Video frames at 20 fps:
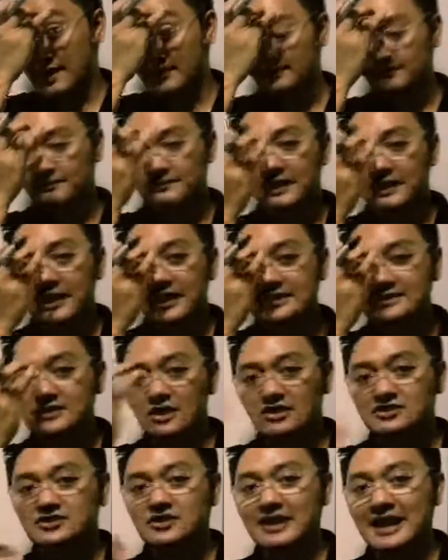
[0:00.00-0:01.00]
Correct?
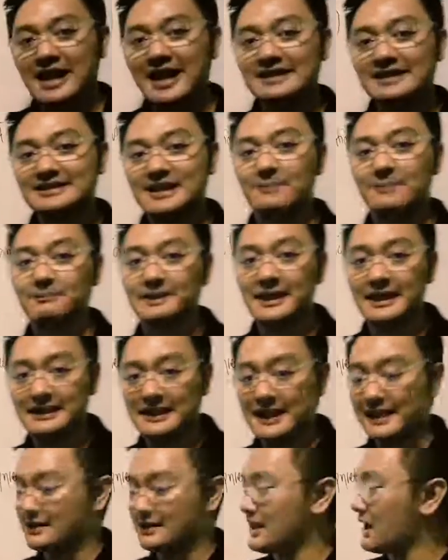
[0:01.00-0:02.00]
It is also an
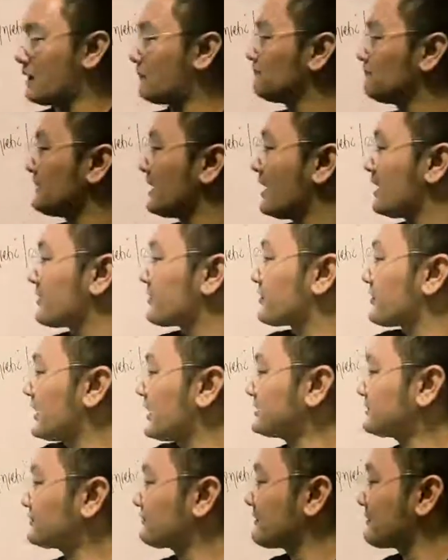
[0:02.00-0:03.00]
antiplatelet. Now,
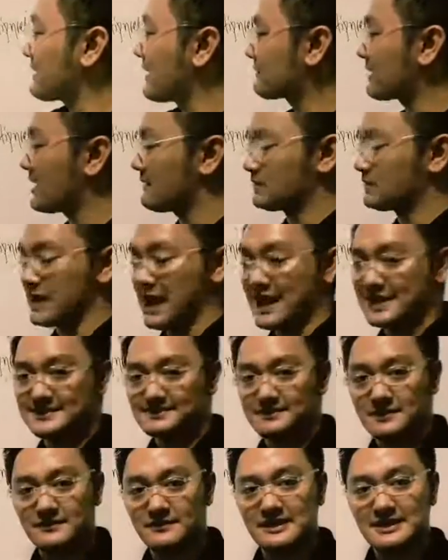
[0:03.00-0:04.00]
thing to remember
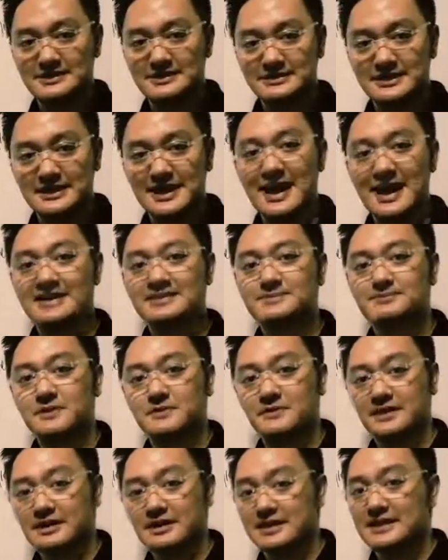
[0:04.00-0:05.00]
about aspirin is that
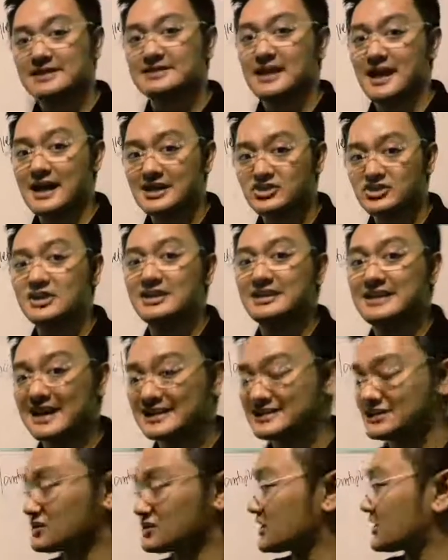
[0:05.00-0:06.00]
aspirin is
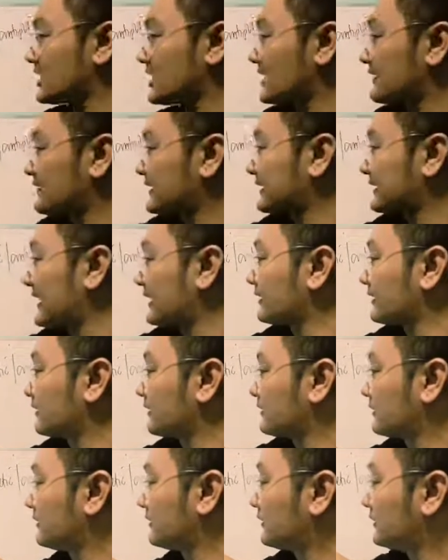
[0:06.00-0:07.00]
actually gastric
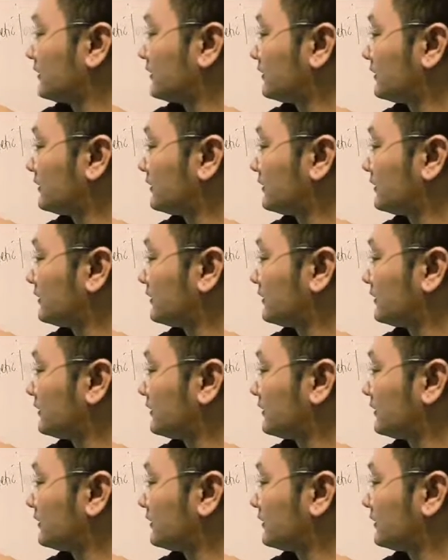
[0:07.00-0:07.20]
irritant.